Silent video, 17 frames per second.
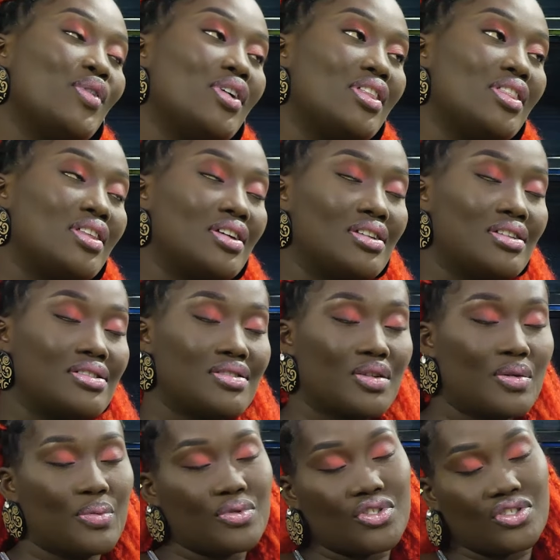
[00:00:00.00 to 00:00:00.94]
For this
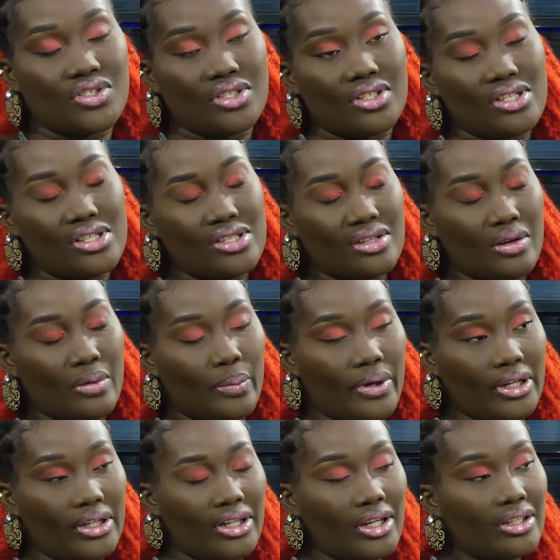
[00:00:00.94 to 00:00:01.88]
opportunity,
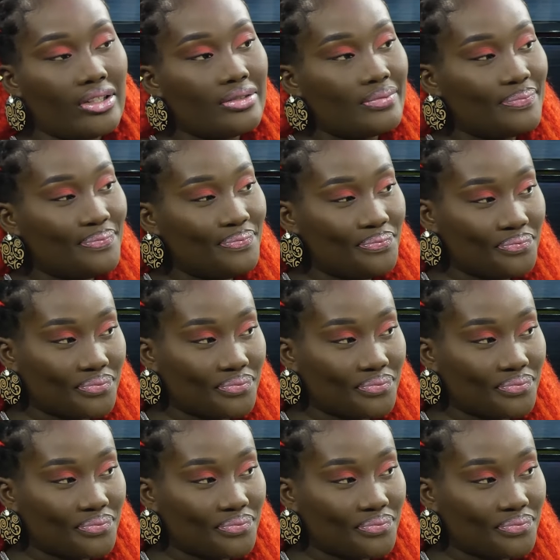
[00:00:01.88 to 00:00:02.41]
but then